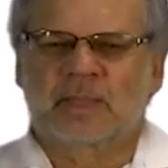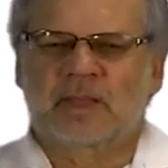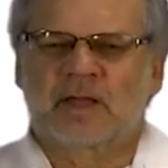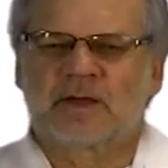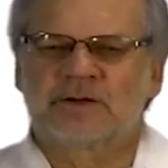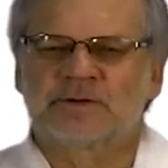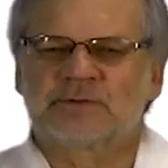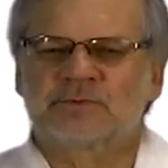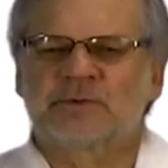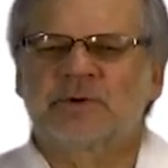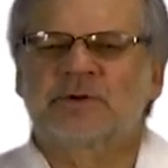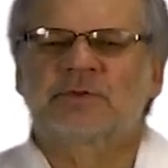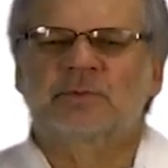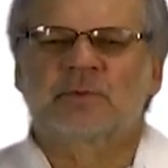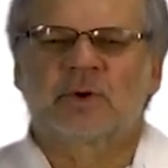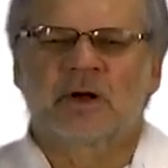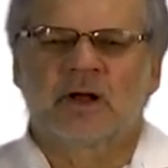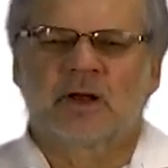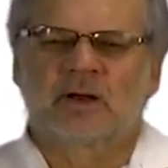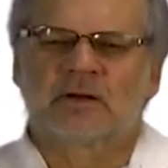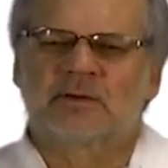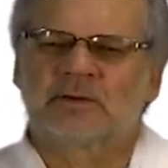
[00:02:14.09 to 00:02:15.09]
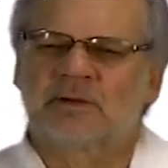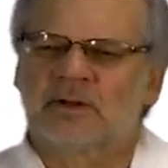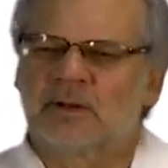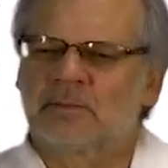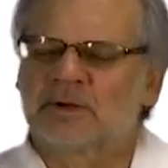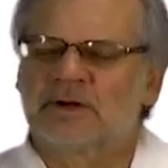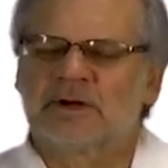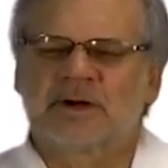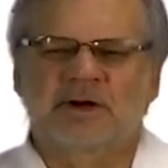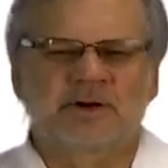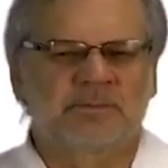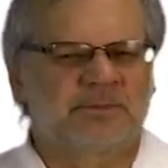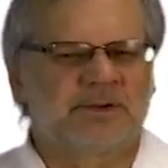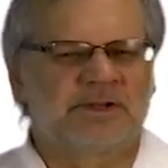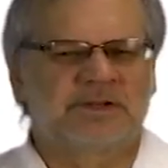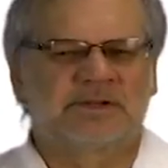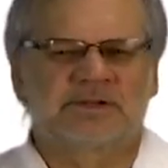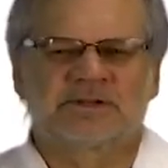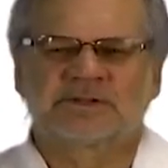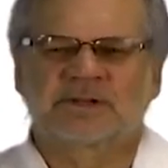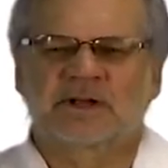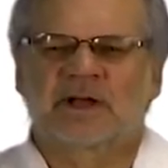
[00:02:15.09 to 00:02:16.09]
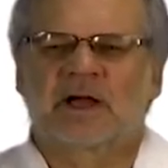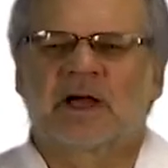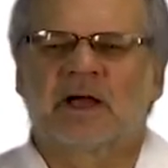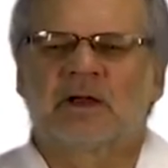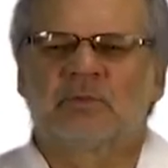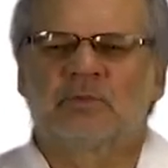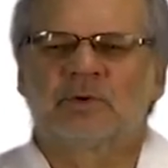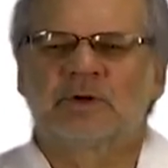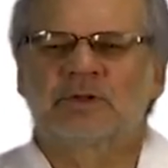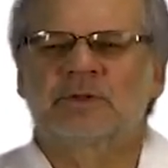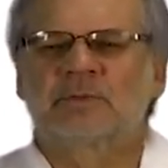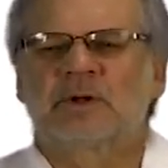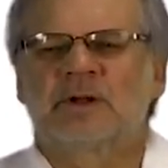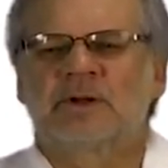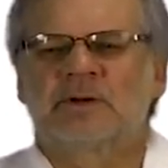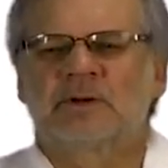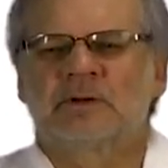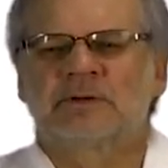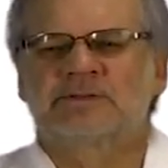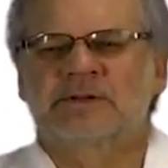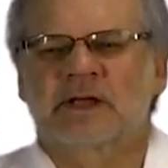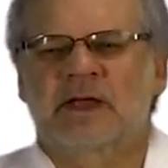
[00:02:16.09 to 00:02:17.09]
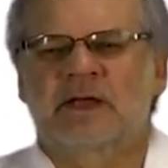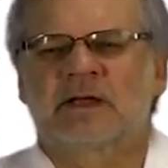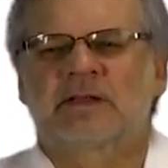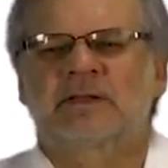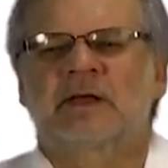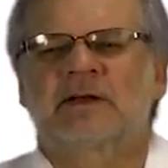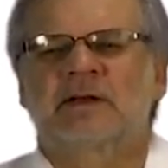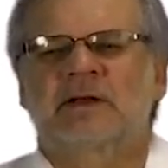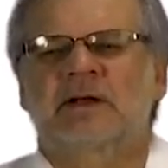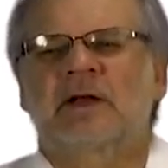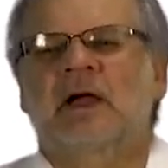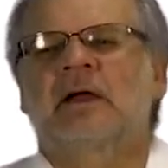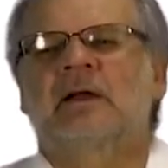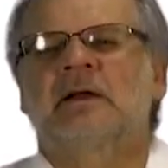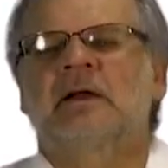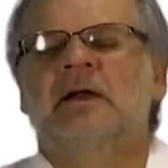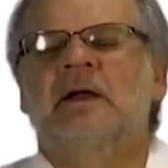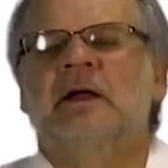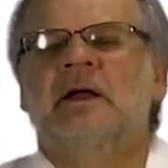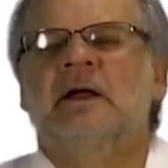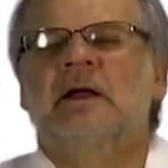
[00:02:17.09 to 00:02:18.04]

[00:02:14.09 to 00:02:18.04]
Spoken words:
And it's worthwhile, I'm going to repeat this again, worthwhile saying that again.